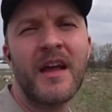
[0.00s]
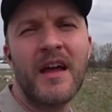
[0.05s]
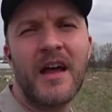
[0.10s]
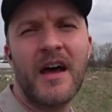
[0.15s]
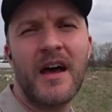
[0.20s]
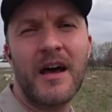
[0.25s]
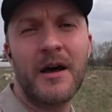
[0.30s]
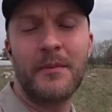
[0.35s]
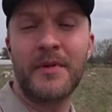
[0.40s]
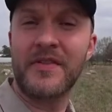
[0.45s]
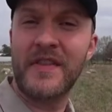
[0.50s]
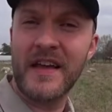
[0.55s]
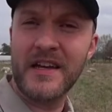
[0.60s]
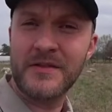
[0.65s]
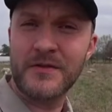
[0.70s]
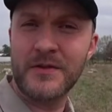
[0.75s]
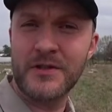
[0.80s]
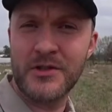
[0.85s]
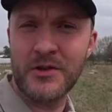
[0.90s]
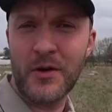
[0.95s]
But thanks
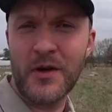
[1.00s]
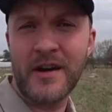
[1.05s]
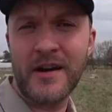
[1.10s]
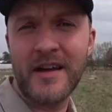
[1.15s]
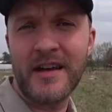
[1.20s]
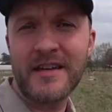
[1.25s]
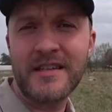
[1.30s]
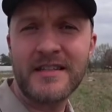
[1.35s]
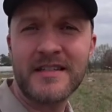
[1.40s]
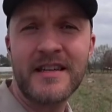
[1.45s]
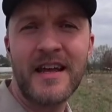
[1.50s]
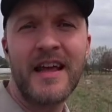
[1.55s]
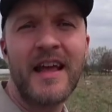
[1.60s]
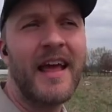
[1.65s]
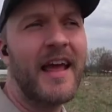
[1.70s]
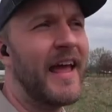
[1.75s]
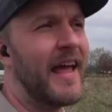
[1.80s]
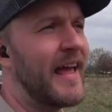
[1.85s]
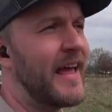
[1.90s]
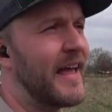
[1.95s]
for joining us
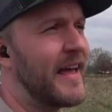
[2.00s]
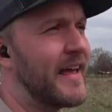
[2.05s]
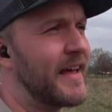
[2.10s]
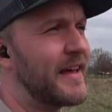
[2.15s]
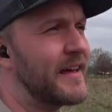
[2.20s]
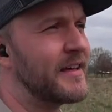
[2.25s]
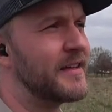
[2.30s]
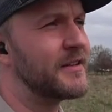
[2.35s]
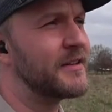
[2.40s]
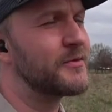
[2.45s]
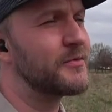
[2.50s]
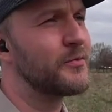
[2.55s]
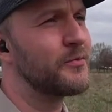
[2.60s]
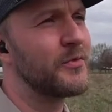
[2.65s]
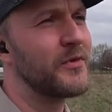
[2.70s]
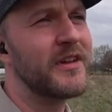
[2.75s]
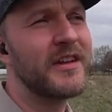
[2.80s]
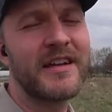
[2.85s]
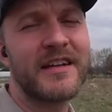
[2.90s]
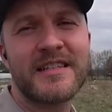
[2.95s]
and
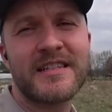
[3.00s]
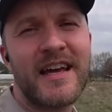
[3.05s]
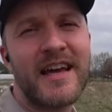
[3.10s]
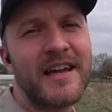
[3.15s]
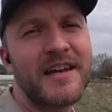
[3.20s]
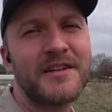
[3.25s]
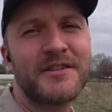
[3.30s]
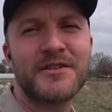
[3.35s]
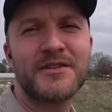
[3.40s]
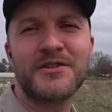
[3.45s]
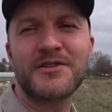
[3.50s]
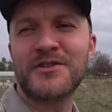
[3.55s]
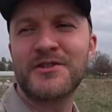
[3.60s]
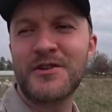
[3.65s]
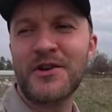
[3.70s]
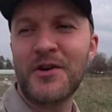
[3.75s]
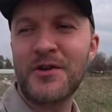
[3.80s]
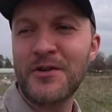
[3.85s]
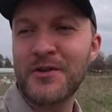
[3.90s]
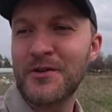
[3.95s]
really excited to
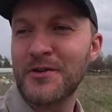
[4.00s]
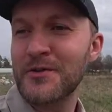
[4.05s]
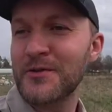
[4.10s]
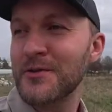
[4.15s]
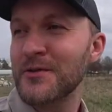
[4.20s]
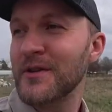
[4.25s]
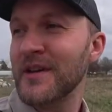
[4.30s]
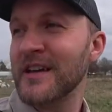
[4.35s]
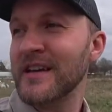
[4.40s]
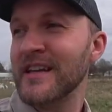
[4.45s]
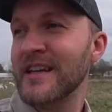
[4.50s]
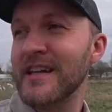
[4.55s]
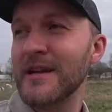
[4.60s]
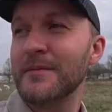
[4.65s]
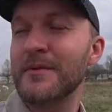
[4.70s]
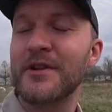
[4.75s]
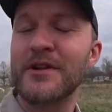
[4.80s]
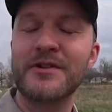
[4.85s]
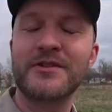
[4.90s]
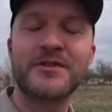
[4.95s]
show you and get up
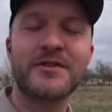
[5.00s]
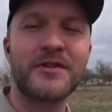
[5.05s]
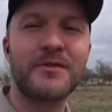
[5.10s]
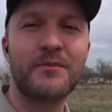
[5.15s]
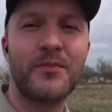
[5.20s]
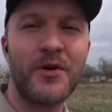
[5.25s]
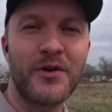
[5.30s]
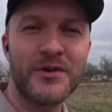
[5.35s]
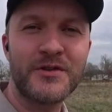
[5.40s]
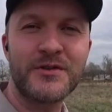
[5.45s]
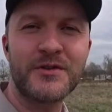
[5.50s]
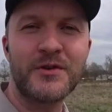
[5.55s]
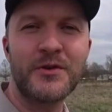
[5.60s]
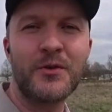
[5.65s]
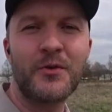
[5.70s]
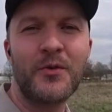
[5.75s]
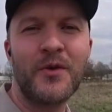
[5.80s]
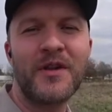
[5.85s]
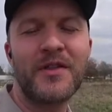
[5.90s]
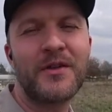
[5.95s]
close and
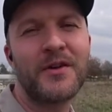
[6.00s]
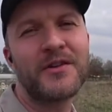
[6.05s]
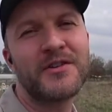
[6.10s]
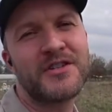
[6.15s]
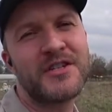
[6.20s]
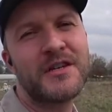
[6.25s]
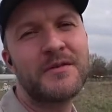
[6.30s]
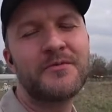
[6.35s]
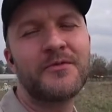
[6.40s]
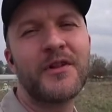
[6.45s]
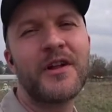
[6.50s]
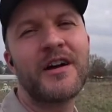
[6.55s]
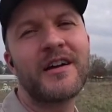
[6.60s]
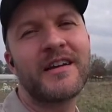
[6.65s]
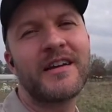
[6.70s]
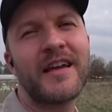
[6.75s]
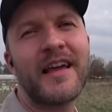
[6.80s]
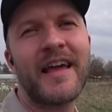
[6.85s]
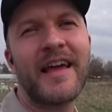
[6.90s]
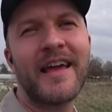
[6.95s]
personal with our sheep
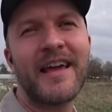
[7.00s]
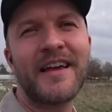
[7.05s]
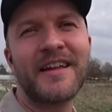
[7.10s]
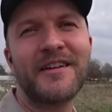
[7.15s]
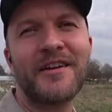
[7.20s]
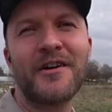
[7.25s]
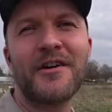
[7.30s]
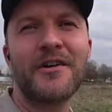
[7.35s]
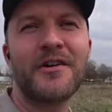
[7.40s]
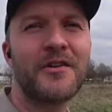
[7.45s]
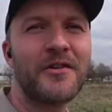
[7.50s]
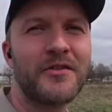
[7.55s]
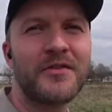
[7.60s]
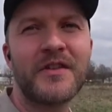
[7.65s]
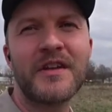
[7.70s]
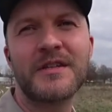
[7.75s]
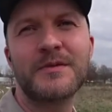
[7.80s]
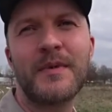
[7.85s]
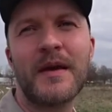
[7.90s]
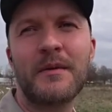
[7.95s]
flock and all of
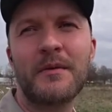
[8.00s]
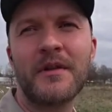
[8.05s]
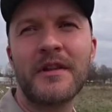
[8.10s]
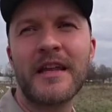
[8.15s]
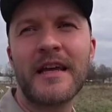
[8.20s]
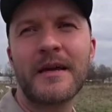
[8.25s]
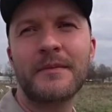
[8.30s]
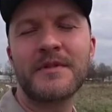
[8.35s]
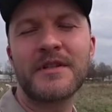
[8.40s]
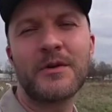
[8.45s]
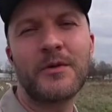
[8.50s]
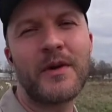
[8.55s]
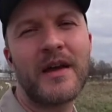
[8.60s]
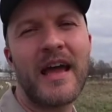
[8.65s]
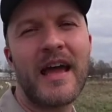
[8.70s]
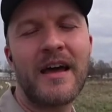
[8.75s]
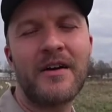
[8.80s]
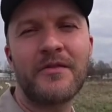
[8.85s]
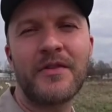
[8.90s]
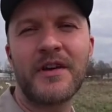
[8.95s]
these baby lambs that we
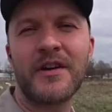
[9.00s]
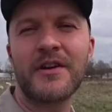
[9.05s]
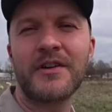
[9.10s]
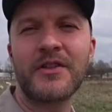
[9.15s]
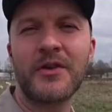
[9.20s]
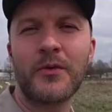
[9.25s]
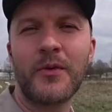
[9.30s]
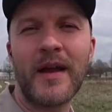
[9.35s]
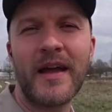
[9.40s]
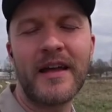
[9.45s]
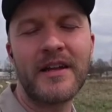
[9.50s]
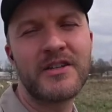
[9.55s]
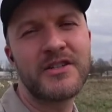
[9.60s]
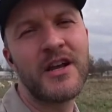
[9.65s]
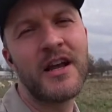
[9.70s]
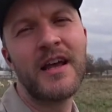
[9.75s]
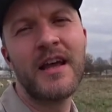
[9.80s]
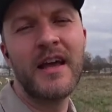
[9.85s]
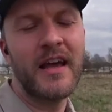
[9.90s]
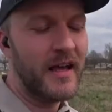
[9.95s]
have here at the ranch.
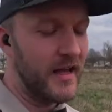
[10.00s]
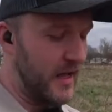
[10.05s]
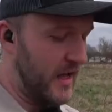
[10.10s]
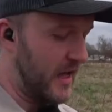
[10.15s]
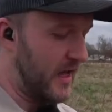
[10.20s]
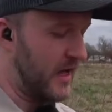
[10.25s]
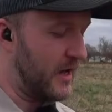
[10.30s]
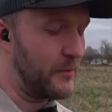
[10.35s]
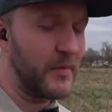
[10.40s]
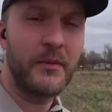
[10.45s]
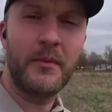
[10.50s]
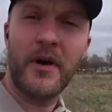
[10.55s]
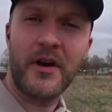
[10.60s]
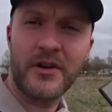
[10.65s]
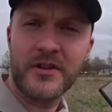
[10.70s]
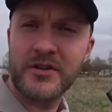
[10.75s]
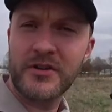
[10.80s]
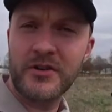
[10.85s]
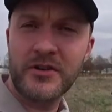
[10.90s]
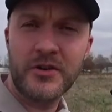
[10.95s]
I'll be
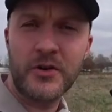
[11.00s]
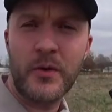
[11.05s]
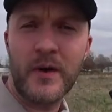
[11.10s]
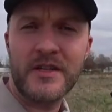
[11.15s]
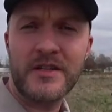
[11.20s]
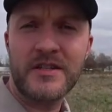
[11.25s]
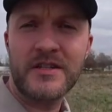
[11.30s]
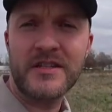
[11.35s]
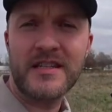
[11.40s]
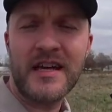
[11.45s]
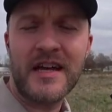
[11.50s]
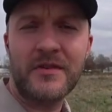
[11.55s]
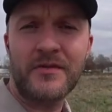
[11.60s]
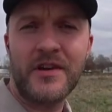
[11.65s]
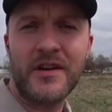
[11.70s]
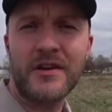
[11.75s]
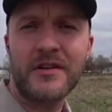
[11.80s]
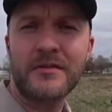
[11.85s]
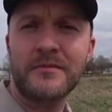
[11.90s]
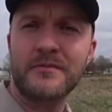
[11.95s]
monitoring your questions live
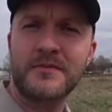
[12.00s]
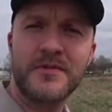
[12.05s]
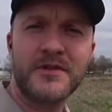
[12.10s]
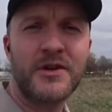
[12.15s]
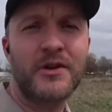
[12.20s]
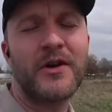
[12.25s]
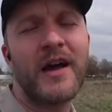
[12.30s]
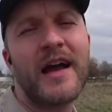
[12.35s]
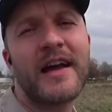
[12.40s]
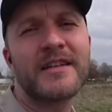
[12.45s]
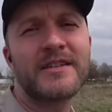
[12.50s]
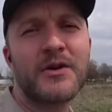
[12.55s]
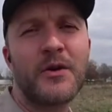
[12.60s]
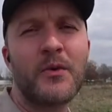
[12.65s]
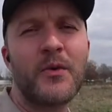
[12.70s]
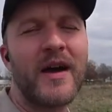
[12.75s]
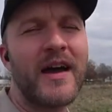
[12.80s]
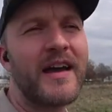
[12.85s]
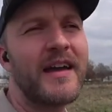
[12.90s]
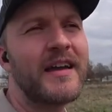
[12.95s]
here, so ask
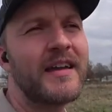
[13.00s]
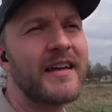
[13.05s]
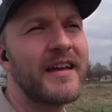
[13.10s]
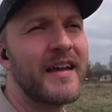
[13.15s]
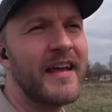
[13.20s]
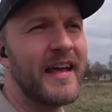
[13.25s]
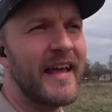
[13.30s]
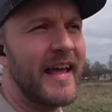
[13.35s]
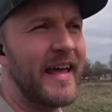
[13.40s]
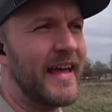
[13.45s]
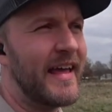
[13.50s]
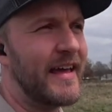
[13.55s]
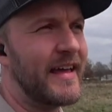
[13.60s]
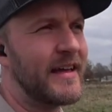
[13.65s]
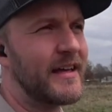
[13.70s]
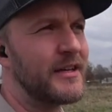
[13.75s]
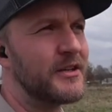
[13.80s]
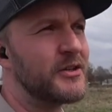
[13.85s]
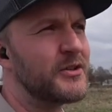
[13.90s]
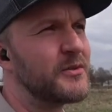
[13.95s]
away.
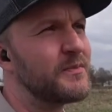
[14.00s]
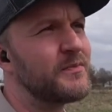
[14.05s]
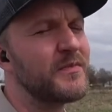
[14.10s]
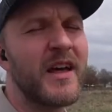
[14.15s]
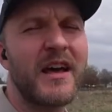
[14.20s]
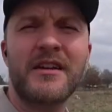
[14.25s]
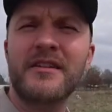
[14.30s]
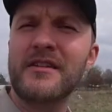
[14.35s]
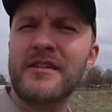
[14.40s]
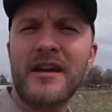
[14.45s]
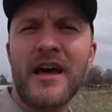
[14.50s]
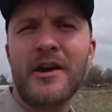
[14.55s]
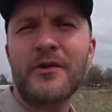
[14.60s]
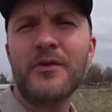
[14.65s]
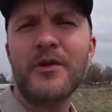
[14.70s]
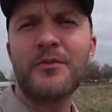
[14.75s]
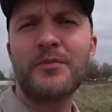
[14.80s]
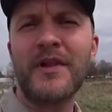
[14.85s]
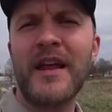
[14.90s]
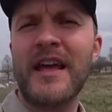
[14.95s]
And not a
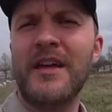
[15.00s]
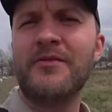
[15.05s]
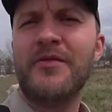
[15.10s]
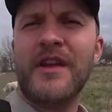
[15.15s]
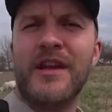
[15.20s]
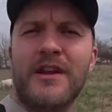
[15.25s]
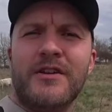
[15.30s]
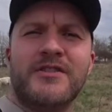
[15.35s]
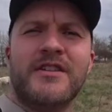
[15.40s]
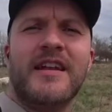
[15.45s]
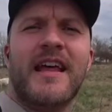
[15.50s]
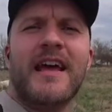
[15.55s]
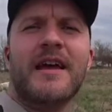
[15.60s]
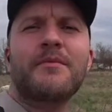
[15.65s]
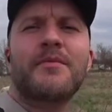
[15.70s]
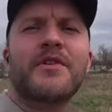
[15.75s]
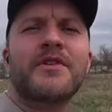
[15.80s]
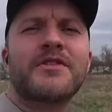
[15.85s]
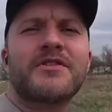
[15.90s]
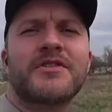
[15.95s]
real planned video today,
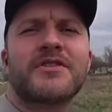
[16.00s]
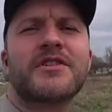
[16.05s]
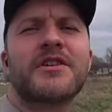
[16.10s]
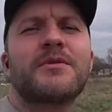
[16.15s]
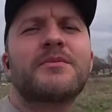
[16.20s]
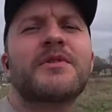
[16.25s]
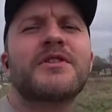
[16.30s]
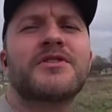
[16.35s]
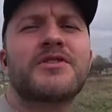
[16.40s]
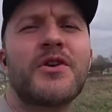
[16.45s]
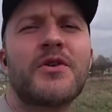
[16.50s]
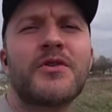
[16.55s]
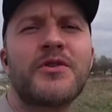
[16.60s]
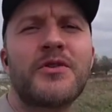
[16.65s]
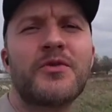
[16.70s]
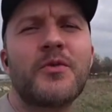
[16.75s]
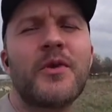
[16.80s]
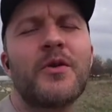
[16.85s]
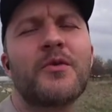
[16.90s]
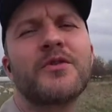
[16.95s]
but just going to be showing
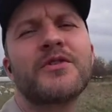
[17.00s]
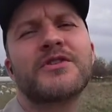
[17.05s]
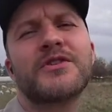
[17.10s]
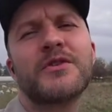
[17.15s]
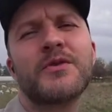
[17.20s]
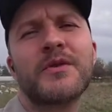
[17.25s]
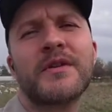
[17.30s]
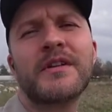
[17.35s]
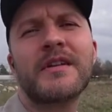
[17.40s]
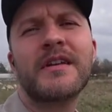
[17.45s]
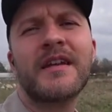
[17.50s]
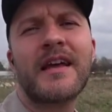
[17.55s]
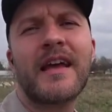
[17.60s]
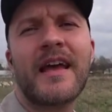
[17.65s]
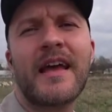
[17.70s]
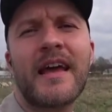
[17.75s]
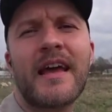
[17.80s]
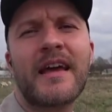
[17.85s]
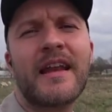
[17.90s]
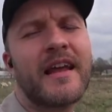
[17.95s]
you what we're doing
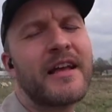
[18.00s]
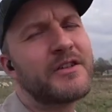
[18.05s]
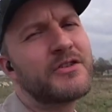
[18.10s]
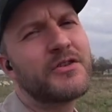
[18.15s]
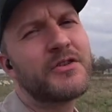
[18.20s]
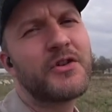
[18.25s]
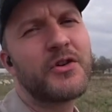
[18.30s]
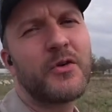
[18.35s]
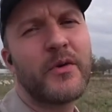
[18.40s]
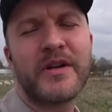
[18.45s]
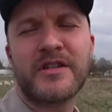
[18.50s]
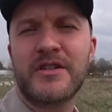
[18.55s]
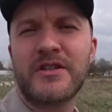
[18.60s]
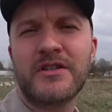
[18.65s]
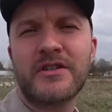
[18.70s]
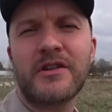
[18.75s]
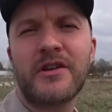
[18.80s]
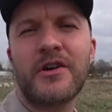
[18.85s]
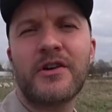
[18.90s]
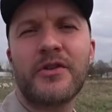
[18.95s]
and answering your
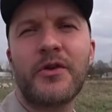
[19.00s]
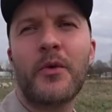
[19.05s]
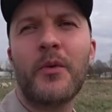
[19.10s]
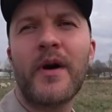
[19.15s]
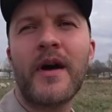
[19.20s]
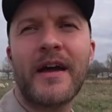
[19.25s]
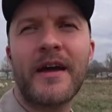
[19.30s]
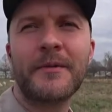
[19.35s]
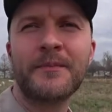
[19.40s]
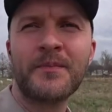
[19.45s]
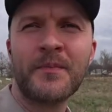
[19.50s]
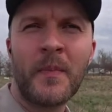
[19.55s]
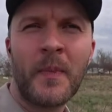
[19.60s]
questions along the way.